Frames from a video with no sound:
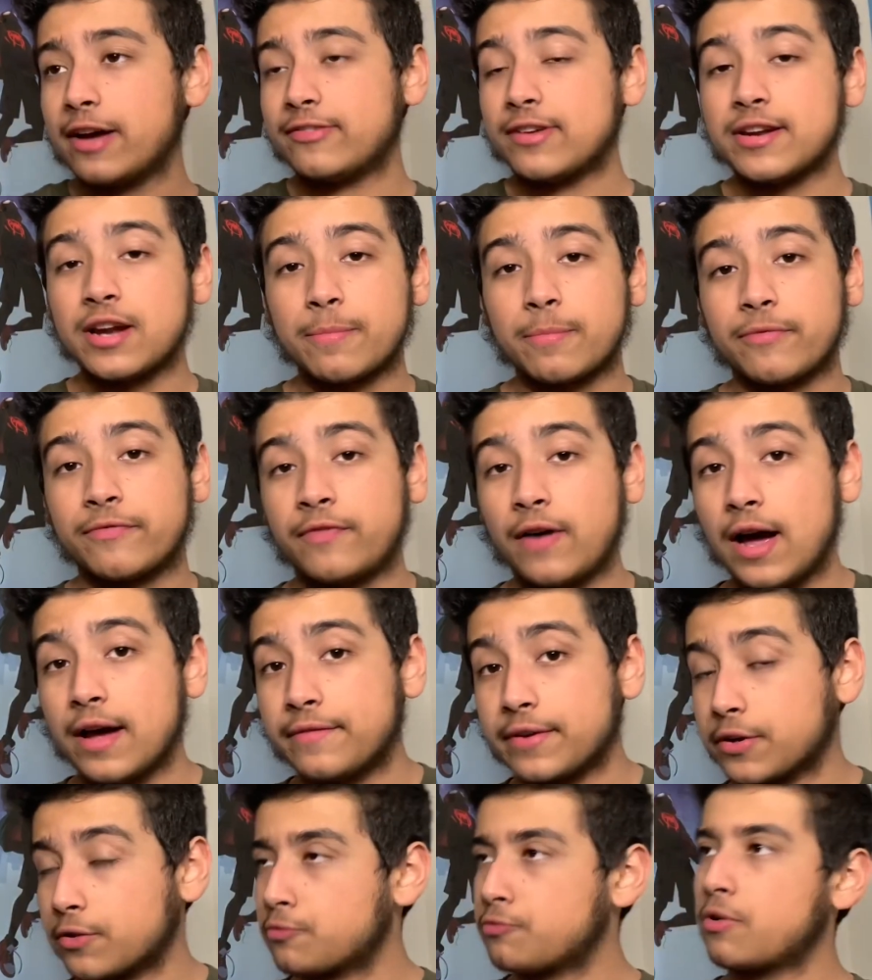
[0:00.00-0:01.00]
At number 5,
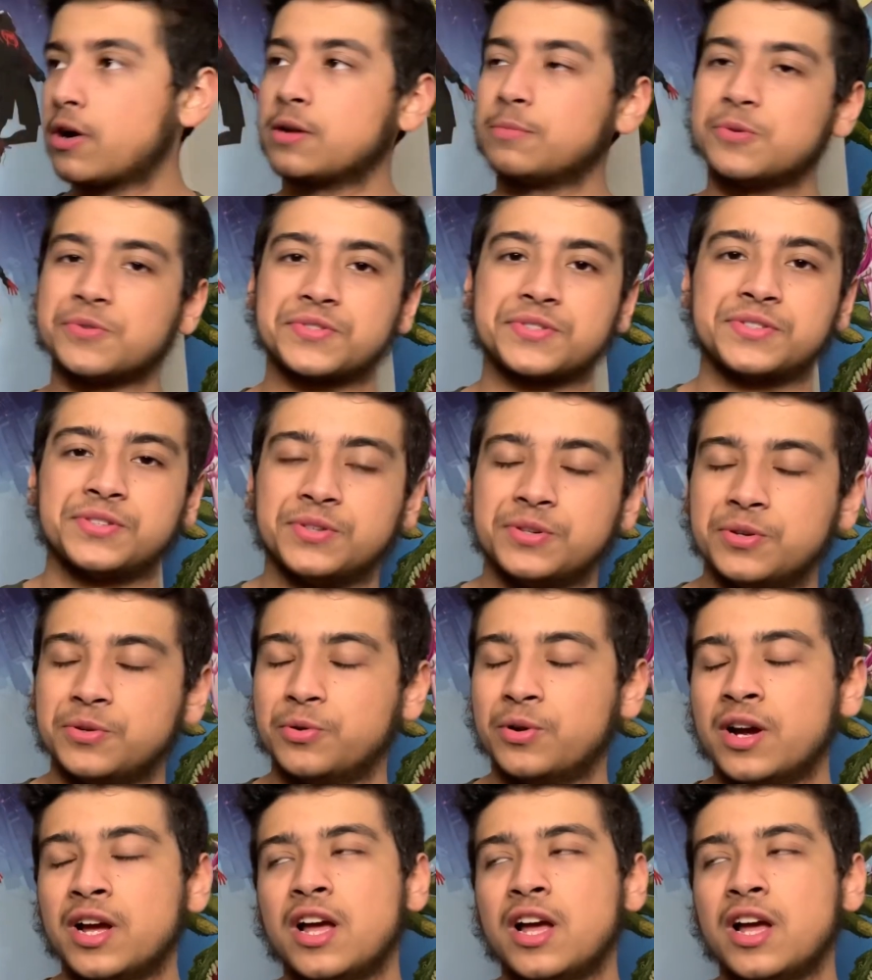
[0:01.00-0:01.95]
Incredibles 2.